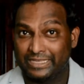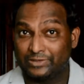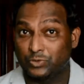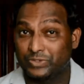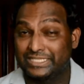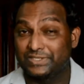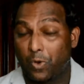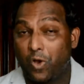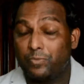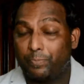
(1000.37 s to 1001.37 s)
So this is
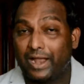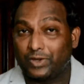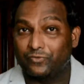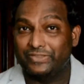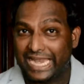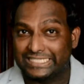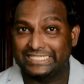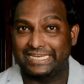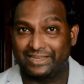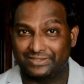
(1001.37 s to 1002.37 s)
all part of that
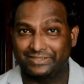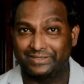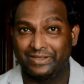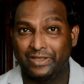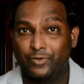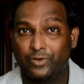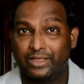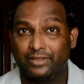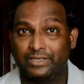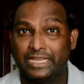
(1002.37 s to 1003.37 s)
stage.
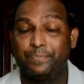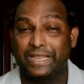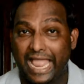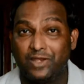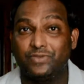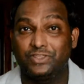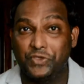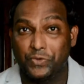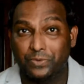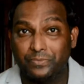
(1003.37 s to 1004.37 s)
It began with
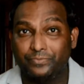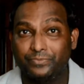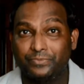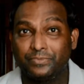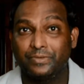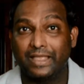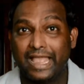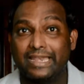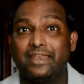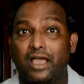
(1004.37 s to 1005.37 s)
you,
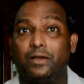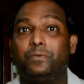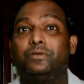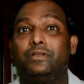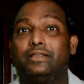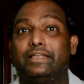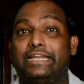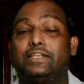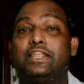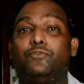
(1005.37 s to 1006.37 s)
and now
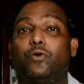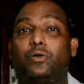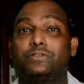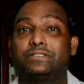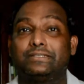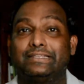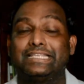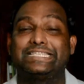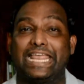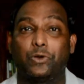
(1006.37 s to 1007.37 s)
it involves the
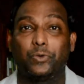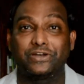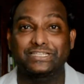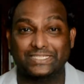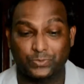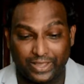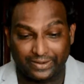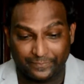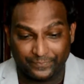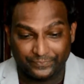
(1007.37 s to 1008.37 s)
stakeholders as
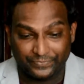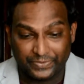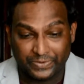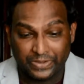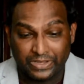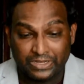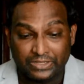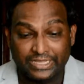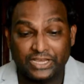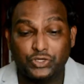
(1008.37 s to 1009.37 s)
well.
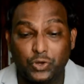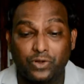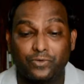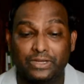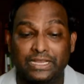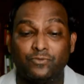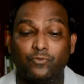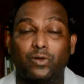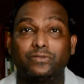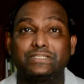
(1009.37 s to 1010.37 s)
The issue
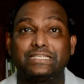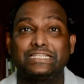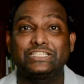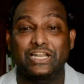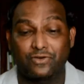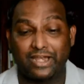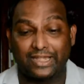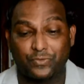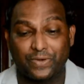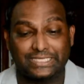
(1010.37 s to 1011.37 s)
involves children
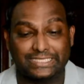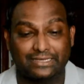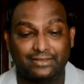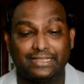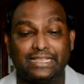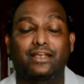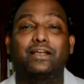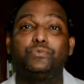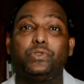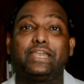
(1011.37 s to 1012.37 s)
at risk in a
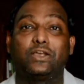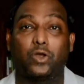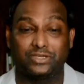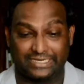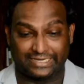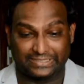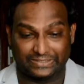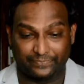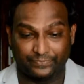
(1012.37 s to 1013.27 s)
community context.